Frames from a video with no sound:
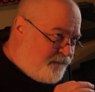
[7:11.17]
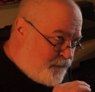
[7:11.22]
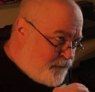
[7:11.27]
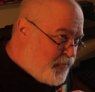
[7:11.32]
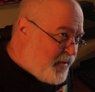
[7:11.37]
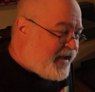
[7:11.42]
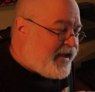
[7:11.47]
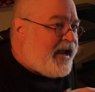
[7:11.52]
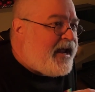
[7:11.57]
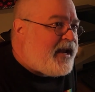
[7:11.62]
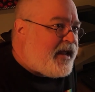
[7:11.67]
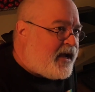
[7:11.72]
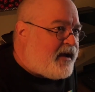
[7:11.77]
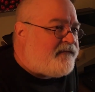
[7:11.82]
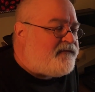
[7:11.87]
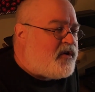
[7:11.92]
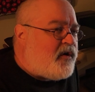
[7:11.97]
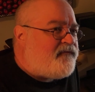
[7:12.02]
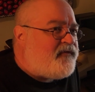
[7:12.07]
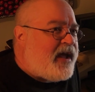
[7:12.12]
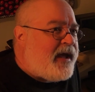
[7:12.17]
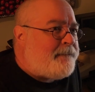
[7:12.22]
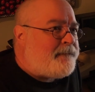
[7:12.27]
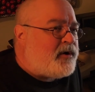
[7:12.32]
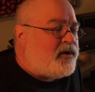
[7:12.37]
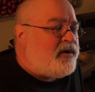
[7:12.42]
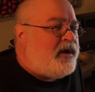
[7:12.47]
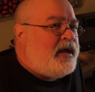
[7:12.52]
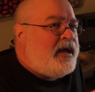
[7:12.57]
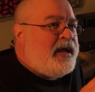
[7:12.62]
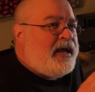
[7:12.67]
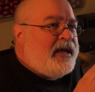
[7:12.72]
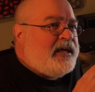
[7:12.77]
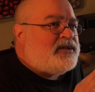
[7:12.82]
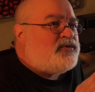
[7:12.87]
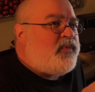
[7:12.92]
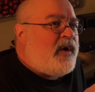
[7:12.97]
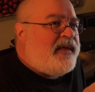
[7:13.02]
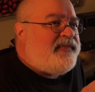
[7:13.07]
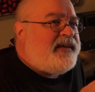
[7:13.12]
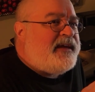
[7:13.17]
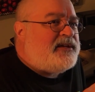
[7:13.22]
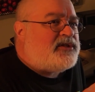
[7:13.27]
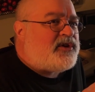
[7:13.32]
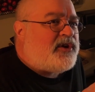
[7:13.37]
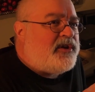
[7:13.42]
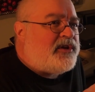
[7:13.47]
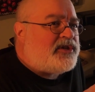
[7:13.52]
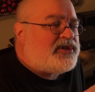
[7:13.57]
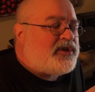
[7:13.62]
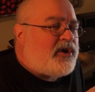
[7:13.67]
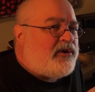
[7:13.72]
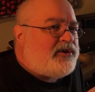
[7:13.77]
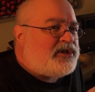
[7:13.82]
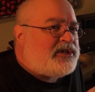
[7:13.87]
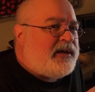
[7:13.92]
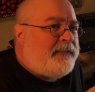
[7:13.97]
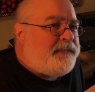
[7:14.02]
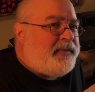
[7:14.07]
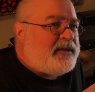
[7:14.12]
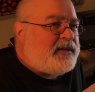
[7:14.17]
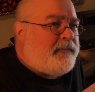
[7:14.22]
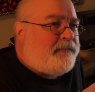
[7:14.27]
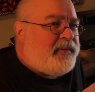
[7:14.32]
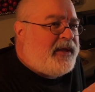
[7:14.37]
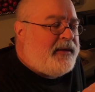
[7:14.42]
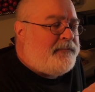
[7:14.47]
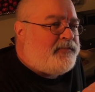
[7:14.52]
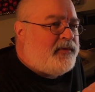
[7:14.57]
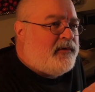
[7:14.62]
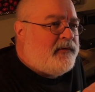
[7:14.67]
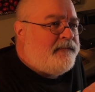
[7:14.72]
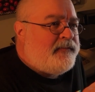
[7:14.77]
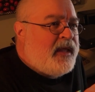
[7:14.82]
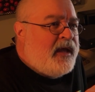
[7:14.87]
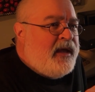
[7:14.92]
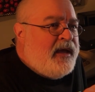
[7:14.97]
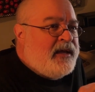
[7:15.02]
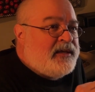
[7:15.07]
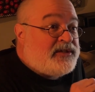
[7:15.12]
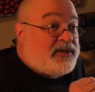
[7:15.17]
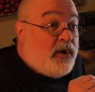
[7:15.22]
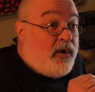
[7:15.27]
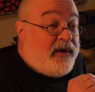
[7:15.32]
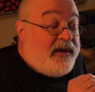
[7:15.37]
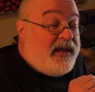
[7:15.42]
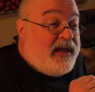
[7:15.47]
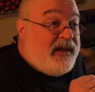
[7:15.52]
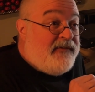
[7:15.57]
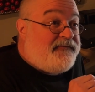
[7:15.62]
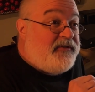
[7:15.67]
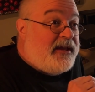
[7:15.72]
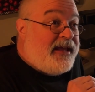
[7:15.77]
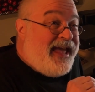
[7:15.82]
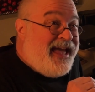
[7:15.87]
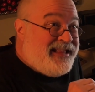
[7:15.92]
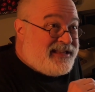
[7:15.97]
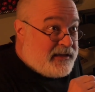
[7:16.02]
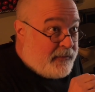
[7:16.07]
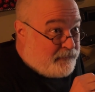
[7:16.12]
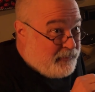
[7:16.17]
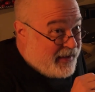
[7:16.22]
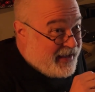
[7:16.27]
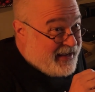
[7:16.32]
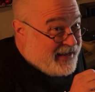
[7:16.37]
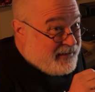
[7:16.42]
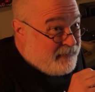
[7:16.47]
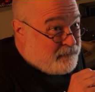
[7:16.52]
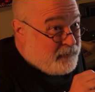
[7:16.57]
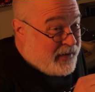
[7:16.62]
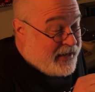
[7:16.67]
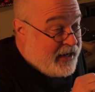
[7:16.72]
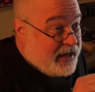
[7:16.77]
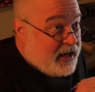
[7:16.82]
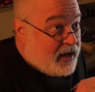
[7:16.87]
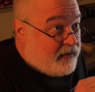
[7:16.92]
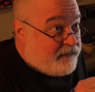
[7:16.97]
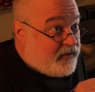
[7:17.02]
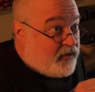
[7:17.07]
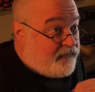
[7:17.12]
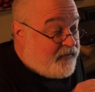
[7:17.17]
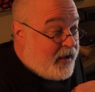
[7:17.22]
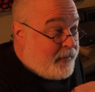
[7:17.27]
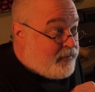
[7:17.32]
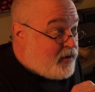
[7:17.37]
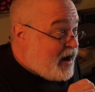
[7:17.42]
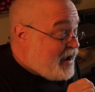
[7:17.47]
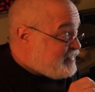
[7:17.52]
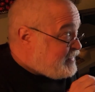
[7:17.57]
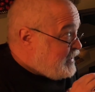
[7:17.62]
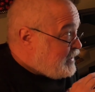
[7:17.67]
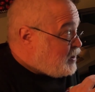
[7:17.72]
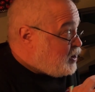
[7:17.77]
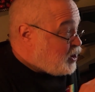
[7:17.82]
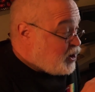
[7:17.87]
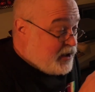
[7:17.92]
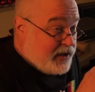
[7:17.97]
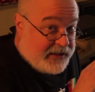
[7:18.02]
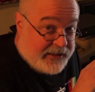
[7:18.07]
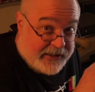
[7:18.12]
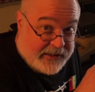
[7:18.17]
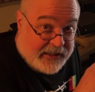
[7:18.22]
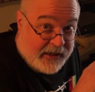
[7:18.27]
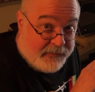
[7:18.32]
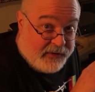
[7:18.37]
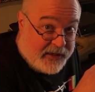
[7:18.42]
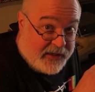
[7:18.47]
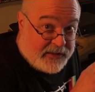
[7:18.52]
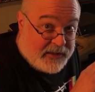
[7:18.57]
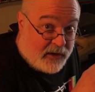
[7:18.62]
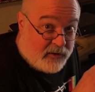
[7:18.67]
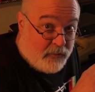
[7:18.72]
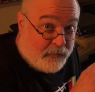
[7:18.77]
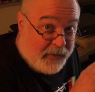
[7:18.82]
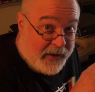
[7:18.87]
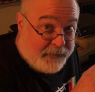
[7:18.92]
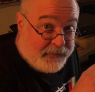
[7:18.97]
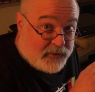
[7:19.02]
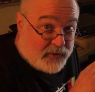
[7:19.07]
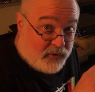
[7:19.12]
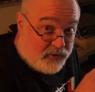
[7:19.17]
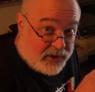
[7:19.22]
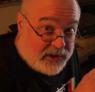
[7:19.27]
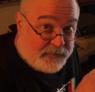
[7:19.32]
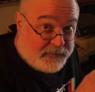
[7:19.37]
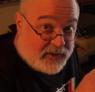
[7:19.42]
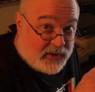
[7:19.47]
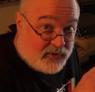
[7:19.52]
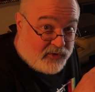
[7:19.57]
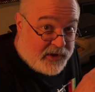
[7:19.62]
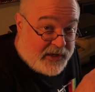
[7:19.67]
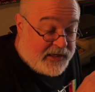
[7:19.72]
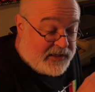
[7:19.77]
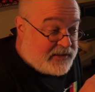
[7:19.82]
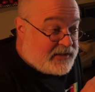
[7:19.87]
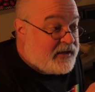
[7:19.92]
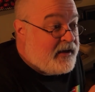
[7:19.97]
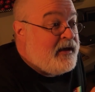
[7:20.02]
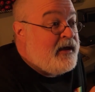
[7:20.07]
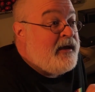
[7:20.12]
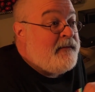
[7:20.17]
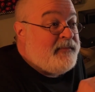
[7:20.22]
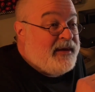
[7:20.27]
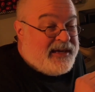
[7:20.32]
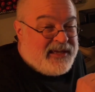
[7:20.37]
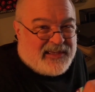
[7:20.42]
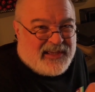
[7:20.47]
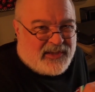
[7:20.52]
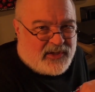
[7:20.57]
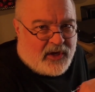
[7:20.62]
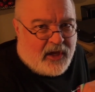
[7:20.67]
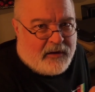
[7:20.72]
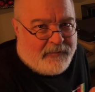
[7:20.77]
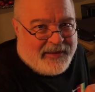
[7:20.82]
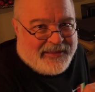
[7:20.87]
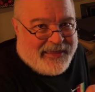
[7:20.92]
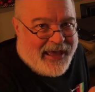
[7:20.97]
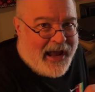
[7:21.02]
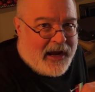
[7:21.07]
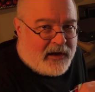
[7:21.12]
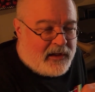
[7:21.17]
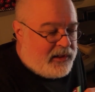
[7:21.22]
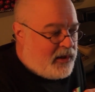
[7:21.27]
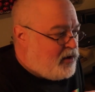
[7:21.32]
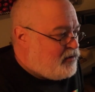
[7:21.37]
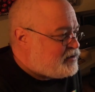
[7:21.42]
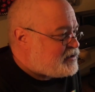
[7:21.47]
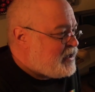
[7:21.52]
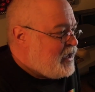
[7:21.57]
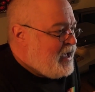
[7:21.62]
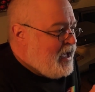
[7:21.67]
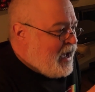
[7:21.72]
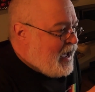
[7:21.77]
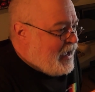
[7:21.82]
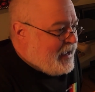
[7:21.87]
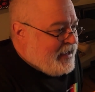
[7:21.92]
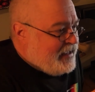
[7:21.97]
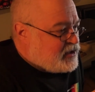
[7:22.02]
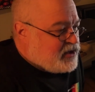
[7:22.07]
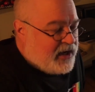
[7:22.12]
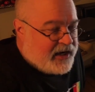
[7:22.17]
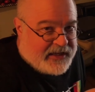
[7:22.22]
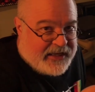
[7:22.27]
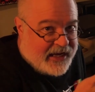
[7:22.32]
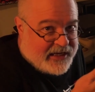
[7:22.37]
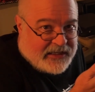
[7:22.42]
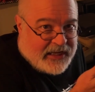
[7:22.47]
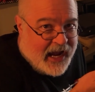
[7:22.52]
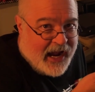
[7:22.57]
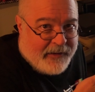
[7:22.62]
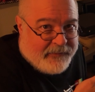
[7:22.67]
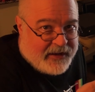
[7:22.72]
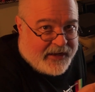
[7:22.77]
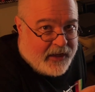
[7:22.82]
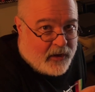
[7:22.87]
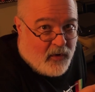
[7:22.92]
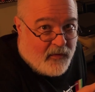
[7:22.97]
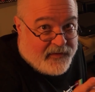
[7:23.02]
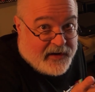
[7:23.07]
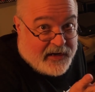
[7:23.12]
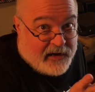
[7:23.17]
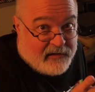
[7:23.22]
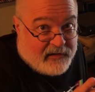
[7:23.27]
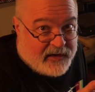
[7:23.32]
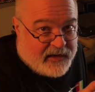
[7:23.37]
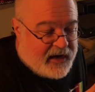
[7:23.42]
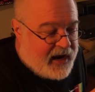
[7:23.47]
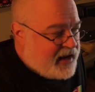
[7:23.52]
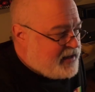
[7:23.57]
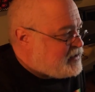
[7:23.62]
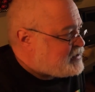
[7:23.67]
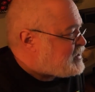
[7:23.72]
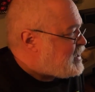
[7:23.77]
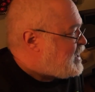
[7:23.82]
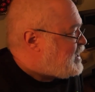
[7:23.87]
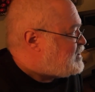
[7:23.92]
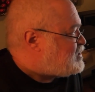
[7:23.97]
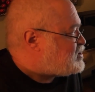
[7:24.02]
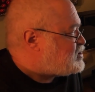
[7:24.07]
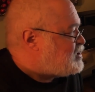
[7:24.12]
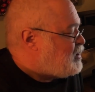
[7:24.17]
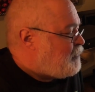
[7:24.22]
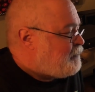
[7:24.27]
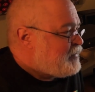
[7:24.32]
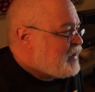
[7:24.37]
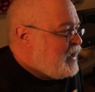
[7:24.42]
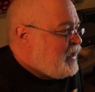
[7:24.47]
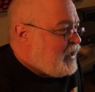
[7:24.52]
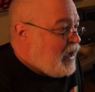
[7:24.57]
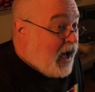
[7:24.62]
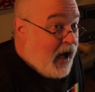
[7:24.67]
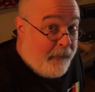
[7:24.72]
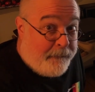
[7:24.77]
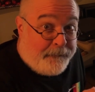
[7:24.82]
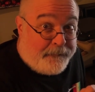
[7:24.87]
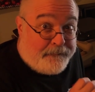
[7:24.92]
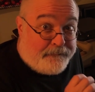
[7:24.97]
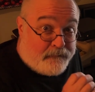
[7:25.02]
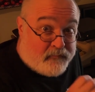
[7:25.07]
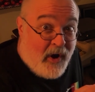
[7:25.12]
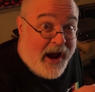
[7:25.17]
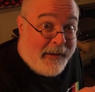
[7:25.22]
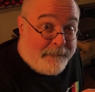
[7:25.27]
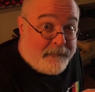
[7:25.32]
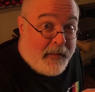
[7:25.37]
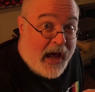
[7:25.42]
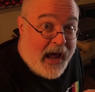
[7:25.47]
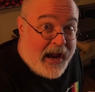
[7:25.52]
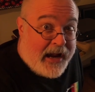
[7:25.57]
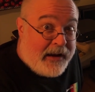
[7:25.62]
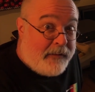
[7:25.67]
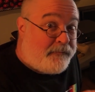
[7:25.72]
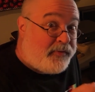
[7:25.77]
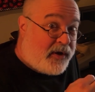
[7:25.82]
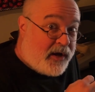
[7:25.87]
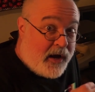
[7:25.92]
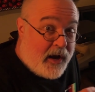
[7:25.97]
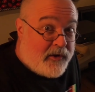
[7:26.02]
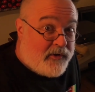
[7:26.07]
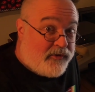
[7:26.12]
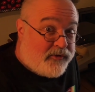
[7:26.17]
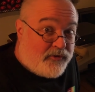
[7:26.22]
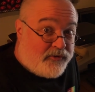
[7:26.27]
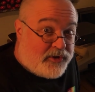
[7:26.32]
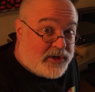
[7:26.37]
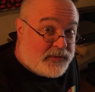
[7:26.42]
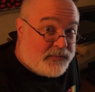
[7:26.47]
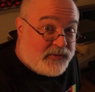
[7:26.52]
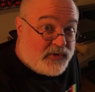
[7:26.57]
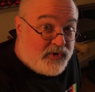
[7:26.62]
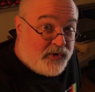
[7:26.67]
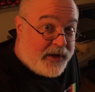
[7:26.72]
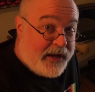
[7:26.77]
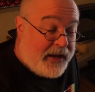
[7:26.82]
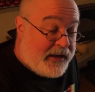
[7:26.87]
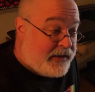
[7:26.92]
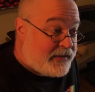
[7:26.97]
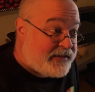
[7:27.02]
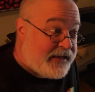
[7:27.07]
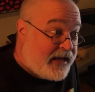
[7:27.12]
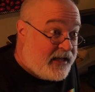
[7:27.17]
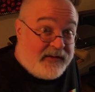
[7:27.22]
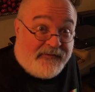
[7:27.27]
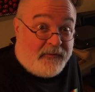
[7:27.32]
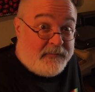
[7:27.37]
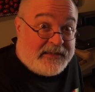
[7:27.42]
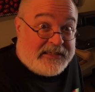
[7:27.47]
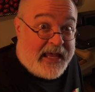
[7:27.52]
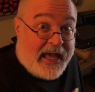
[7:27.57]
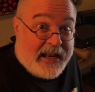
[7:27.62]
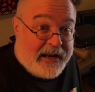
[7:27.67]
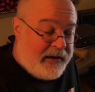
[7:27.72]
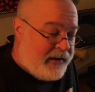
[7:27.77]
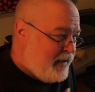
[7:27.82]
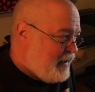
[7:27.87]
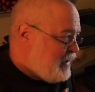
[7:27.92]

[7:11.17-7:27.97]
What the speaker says: beginning of November is when these are going to start shipping to people. So if it ends up being beginning of November, I think you're going to see some of these under people's Christmas trees because it's going to be that close. It's going to take time to get over here to the United States. So I'll wrap mine and put it under the Christmas tree and say it's from Santa,